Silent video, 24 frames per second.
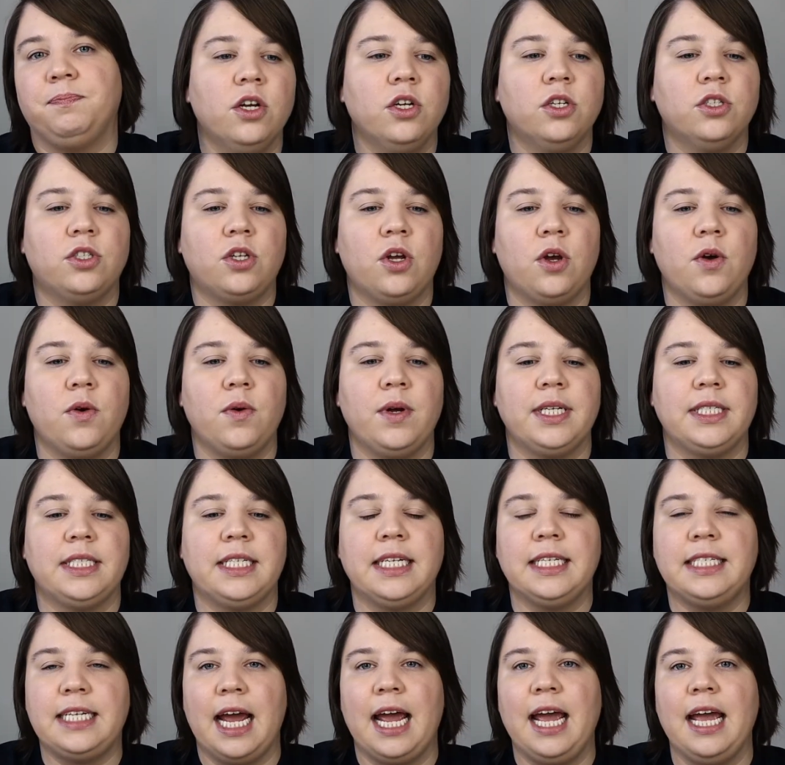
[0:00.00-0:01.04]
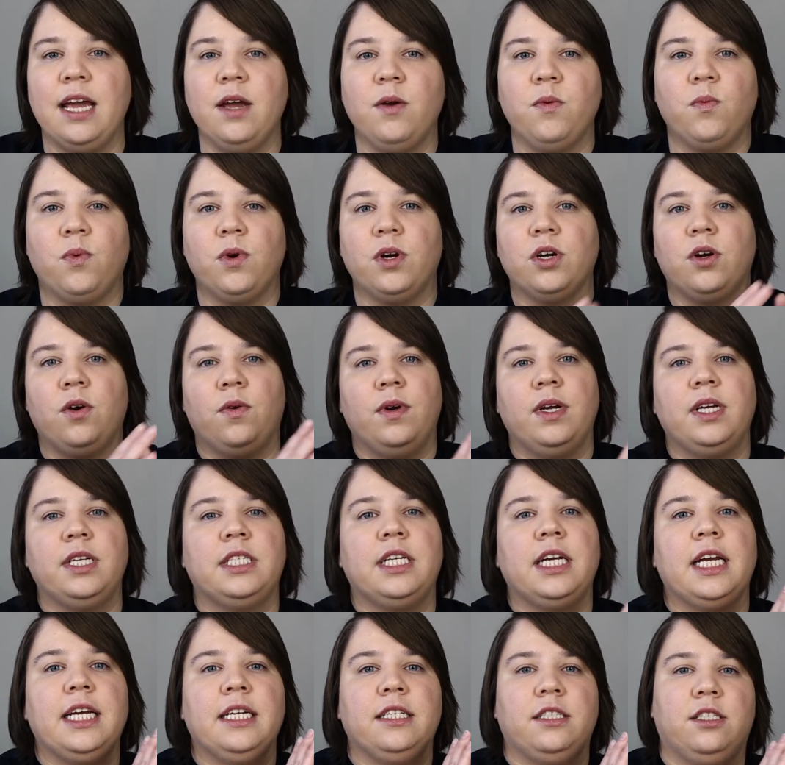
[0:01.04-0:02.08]
So today we're going
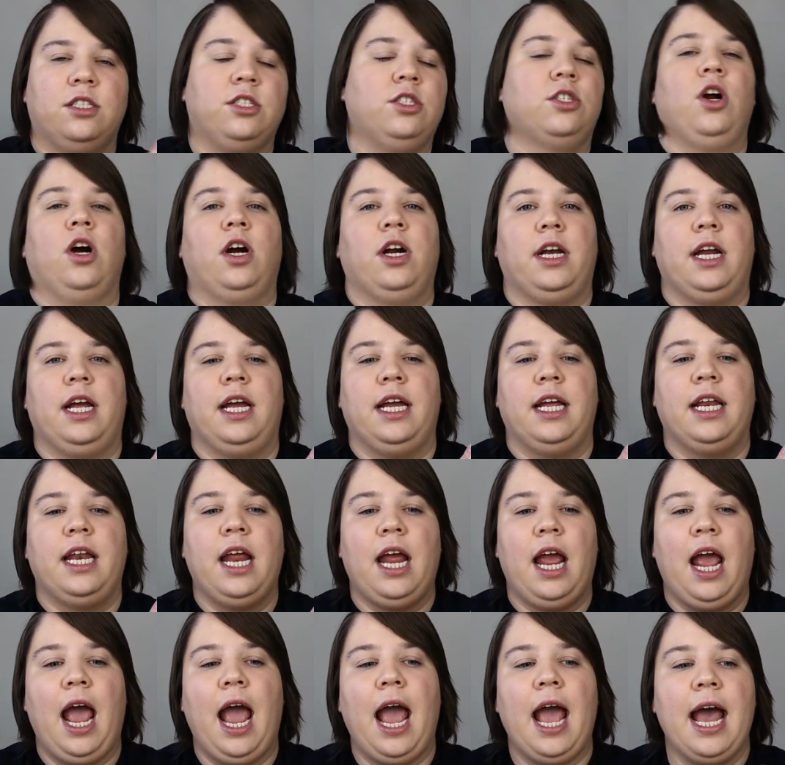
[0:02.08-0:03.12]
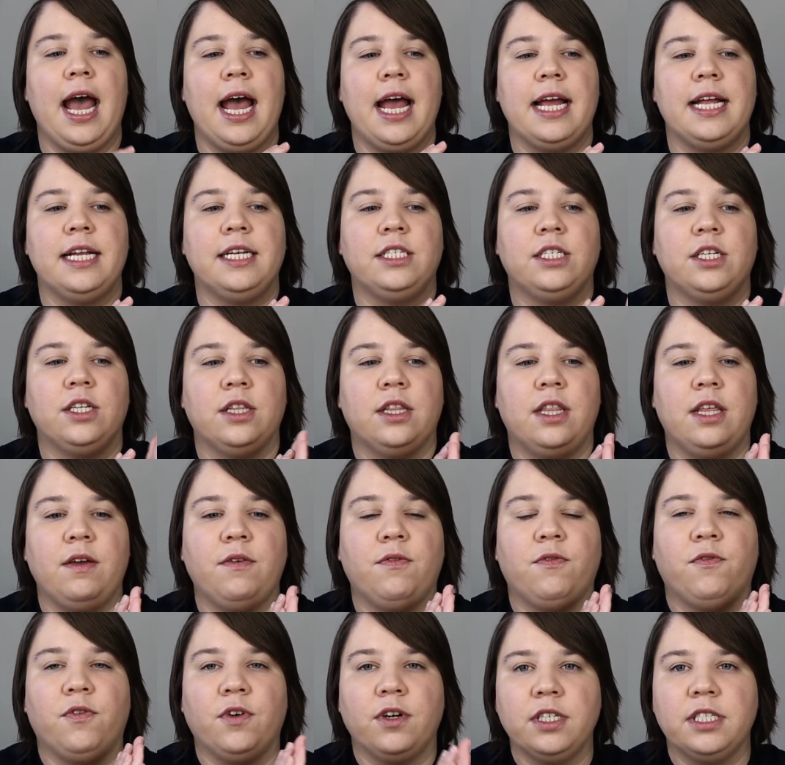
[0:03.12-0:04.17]
to get started, and
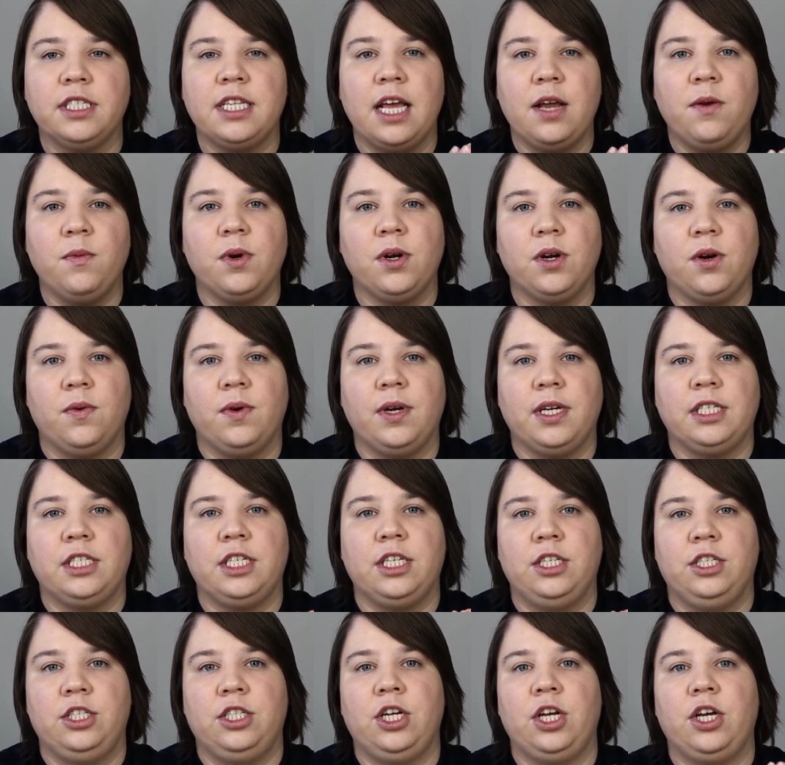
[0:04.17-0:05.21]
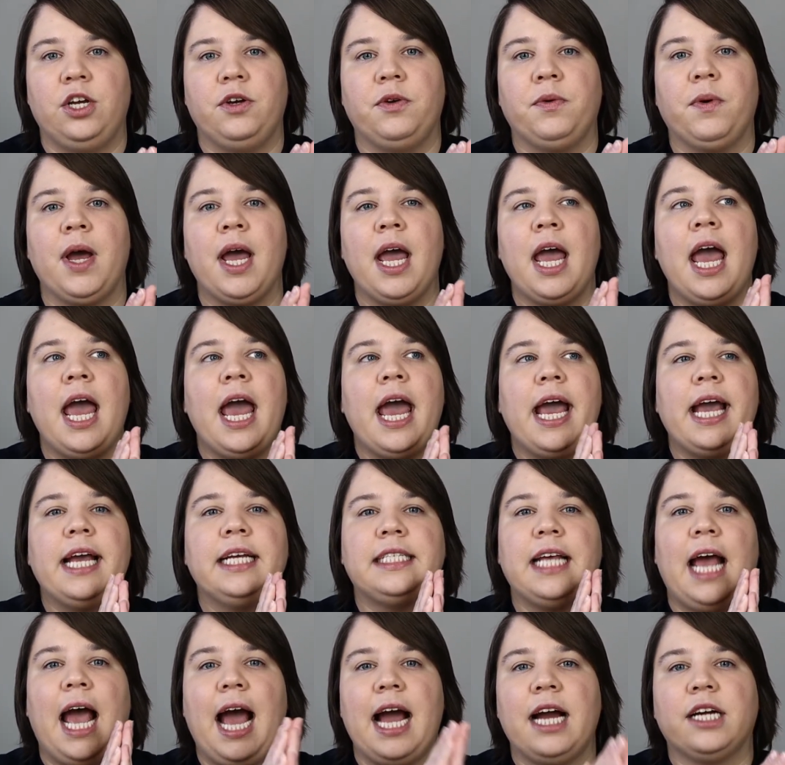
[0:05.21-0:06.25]
the first thing we're going to do
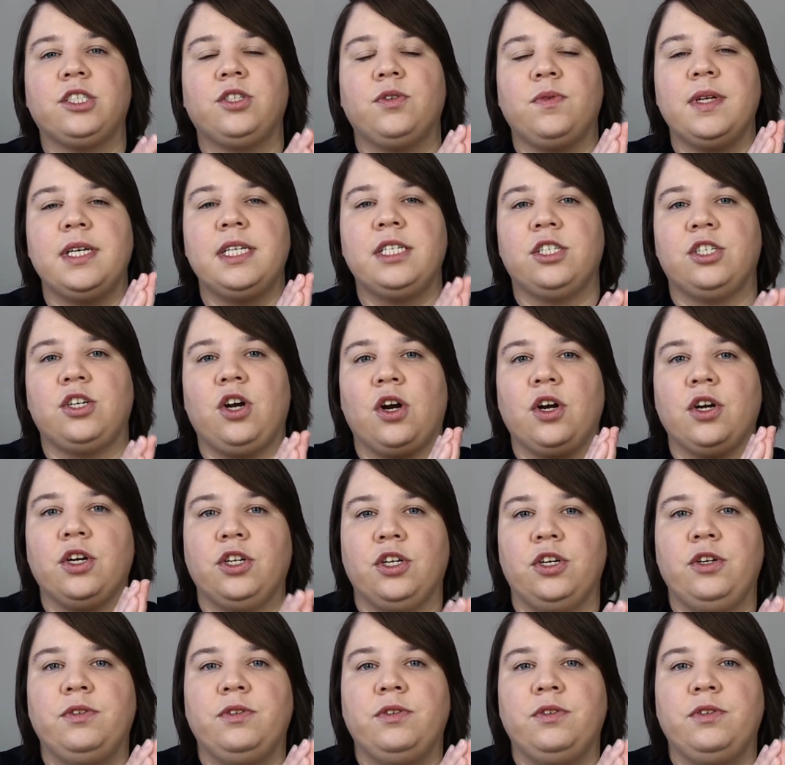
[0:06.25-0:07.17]
is actually start